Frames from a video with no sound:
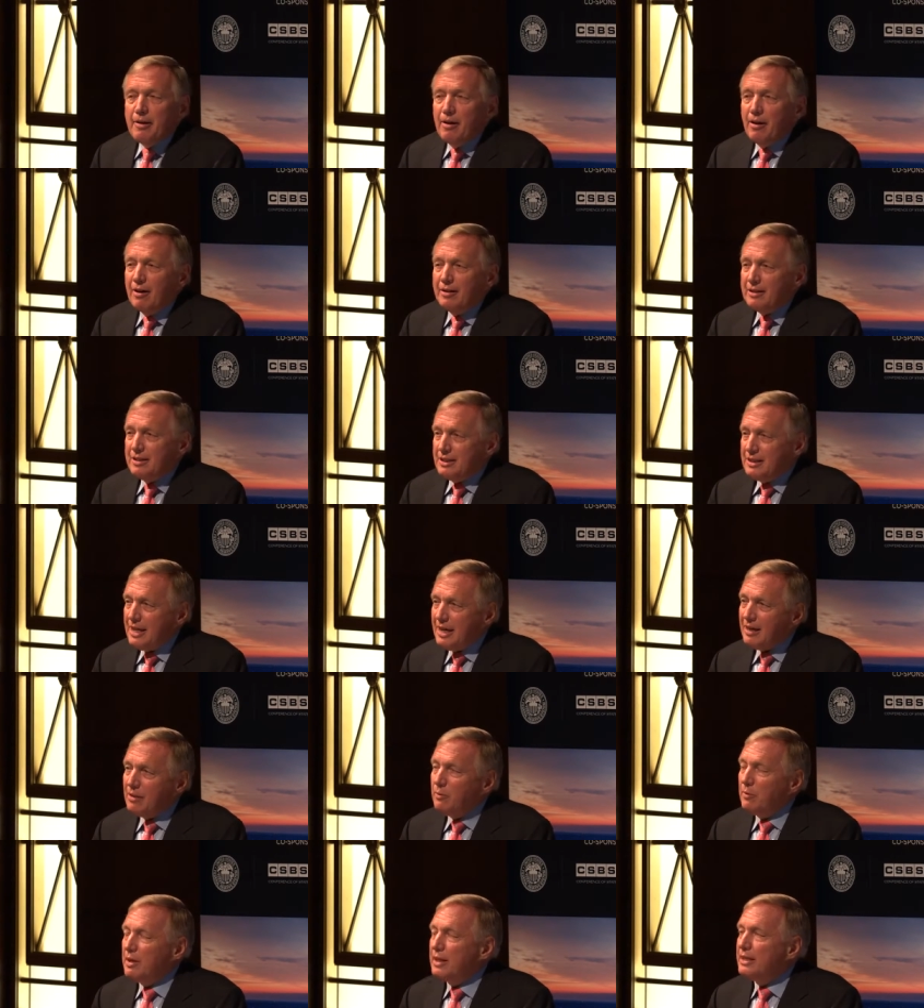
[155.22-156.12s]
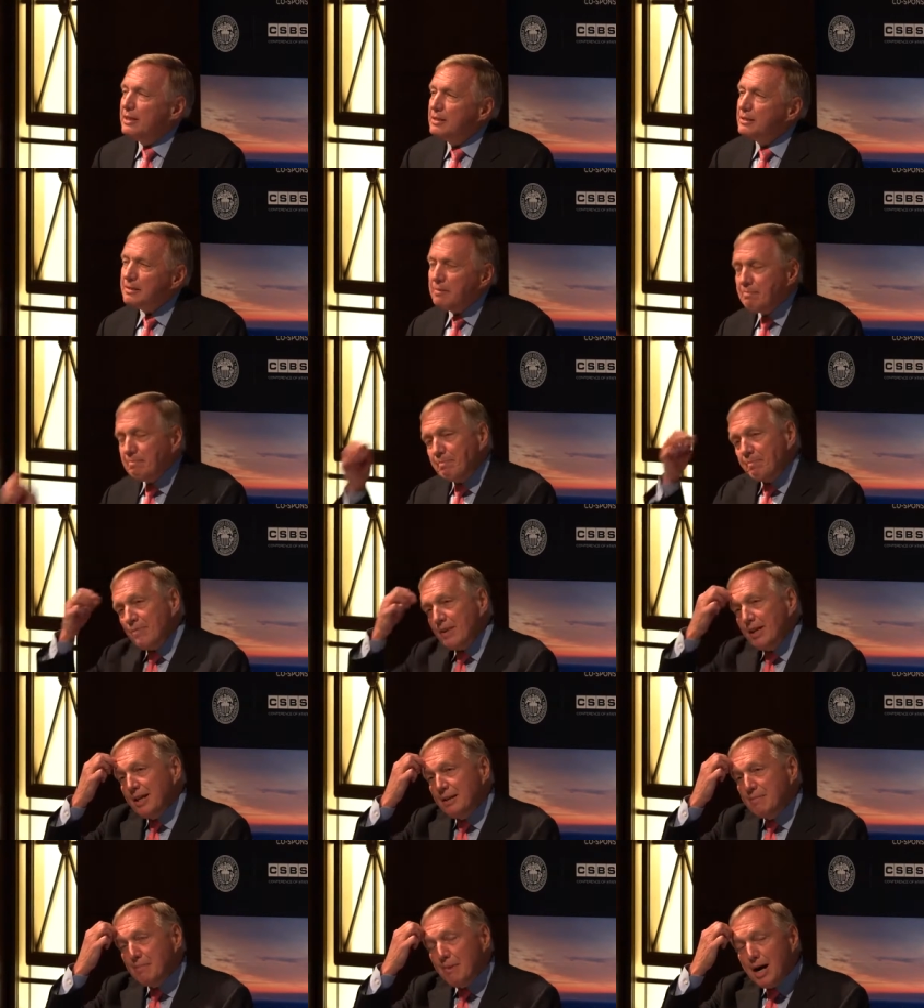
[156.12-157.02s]
All right, the second one is,
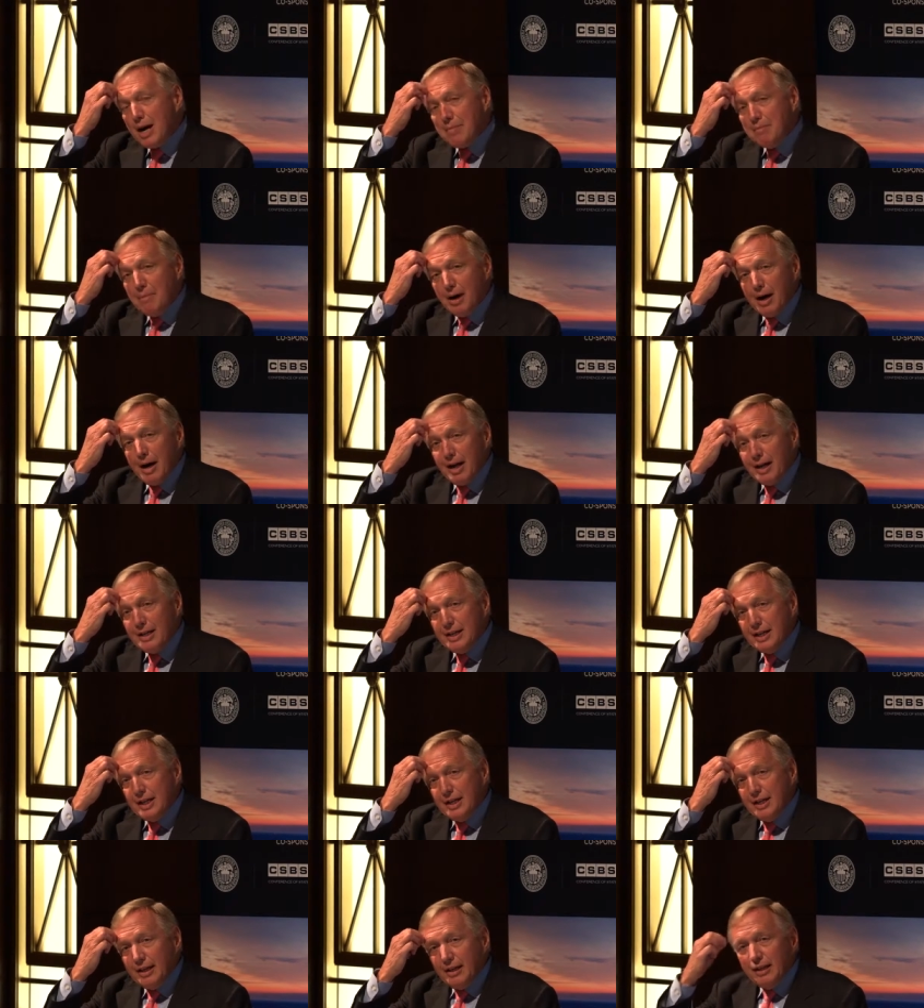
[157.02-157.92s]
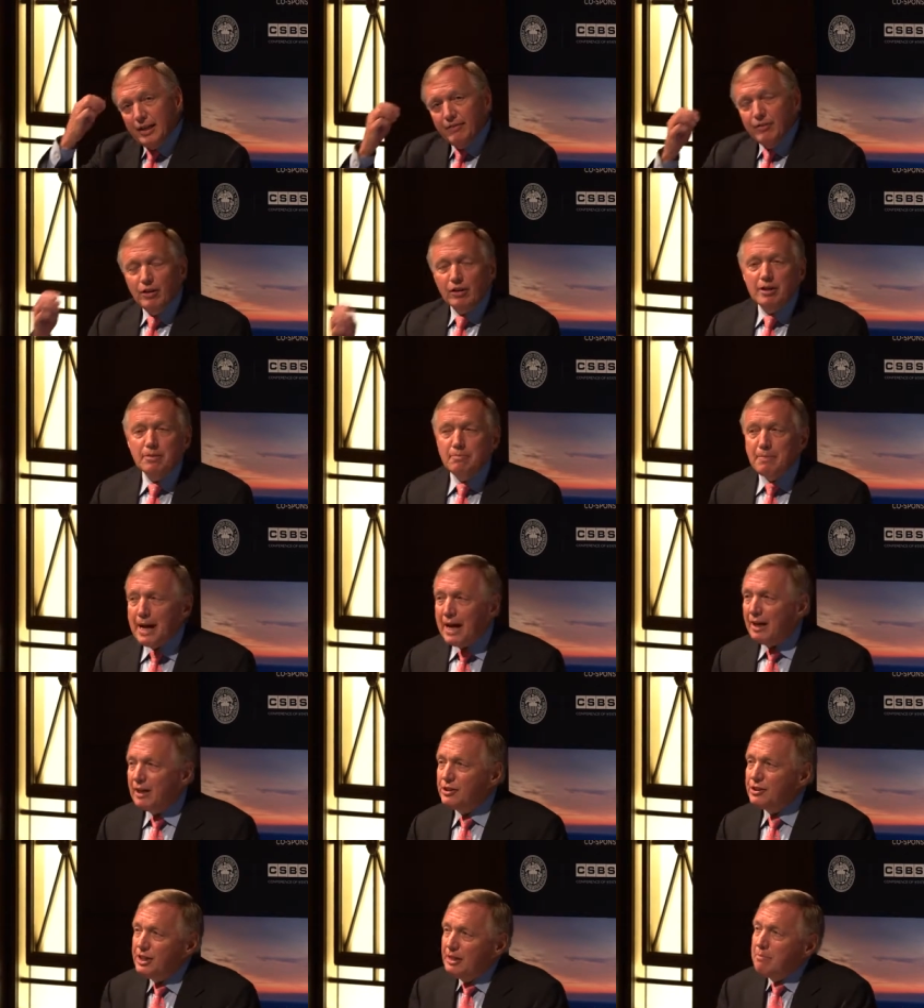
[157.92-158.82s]
in my mind, if you look at
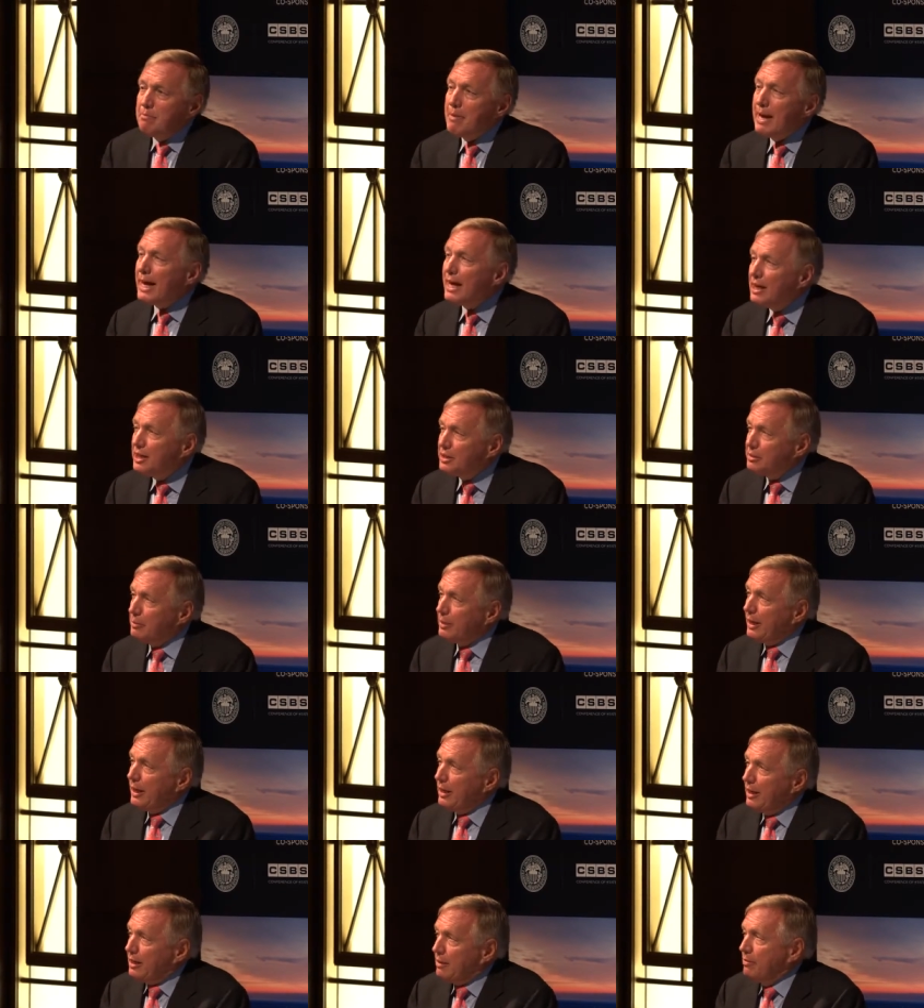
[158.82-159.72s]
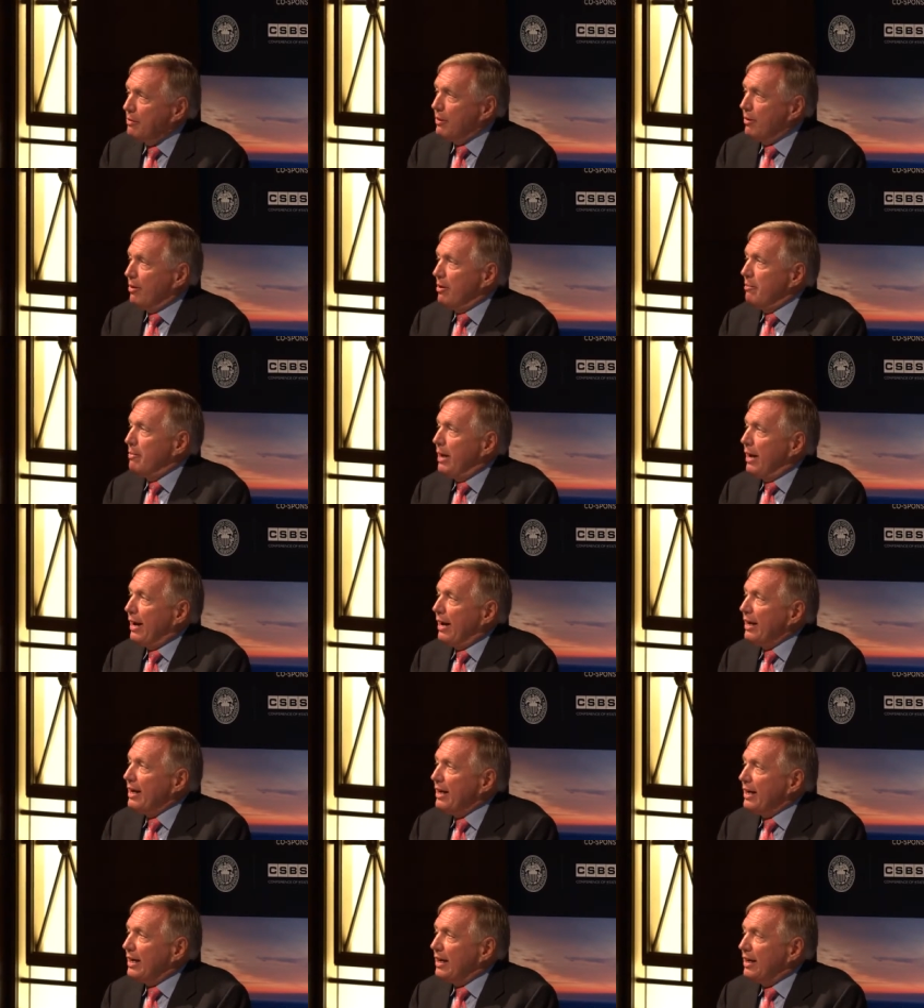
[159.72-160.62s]
balance sheet management at a community
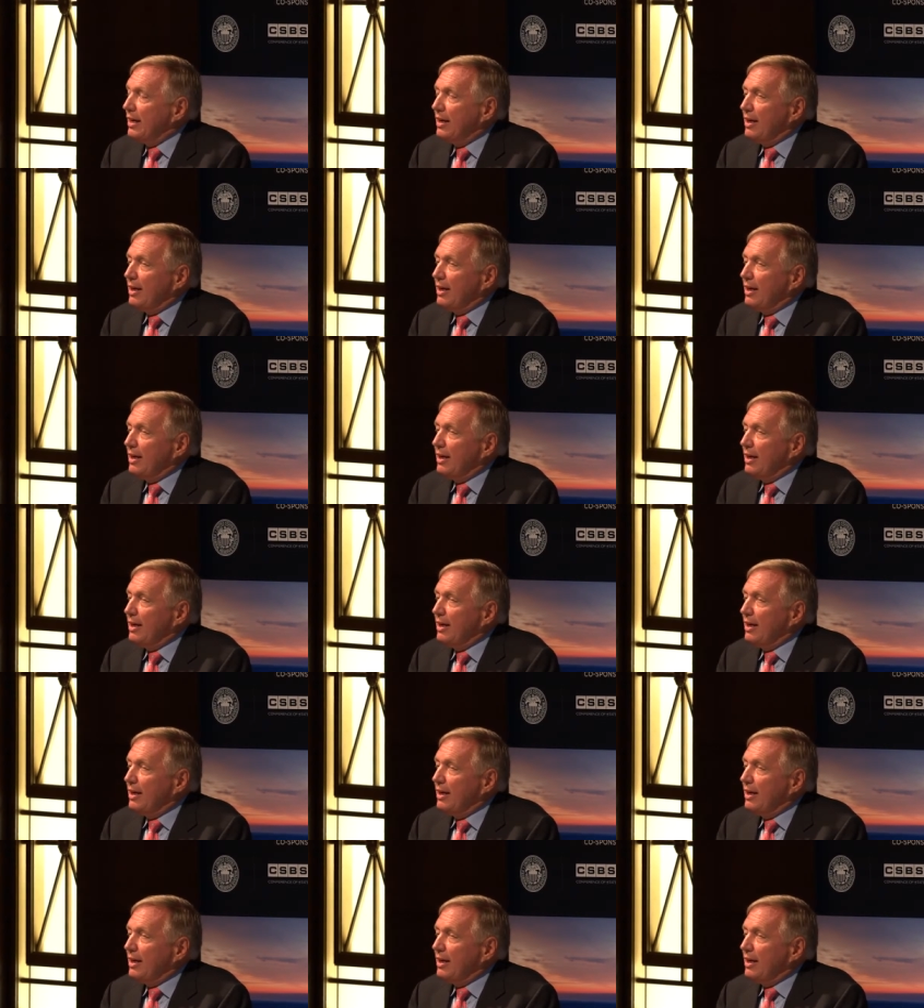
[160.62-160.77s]
bank,